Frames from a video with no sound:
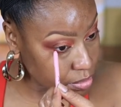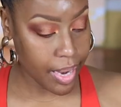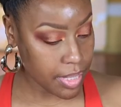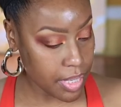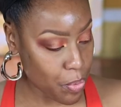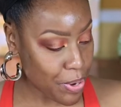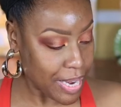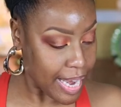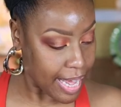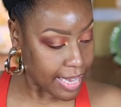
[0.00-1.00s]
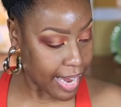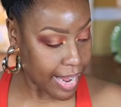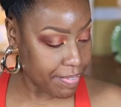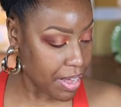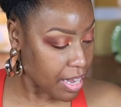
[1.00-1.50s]
Alright, so now that I
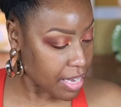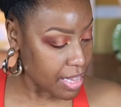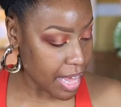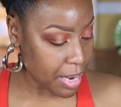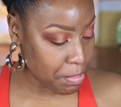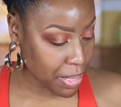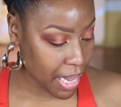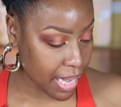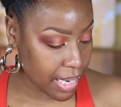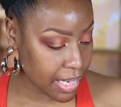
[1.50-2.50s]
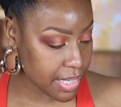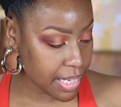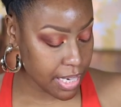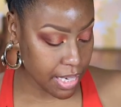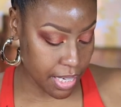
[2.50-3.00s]
have all of that applied, let's
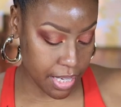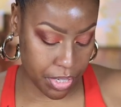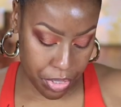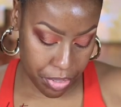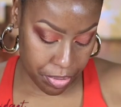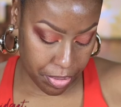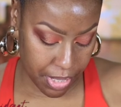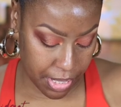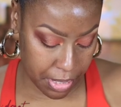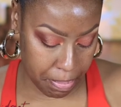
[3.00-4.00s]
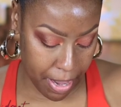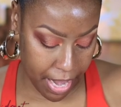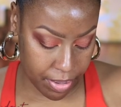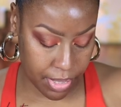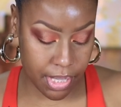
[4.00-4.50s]
get into this
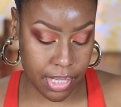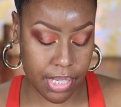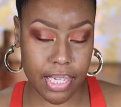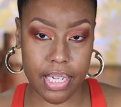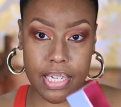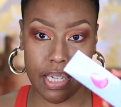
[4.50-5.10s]
Bounce Skin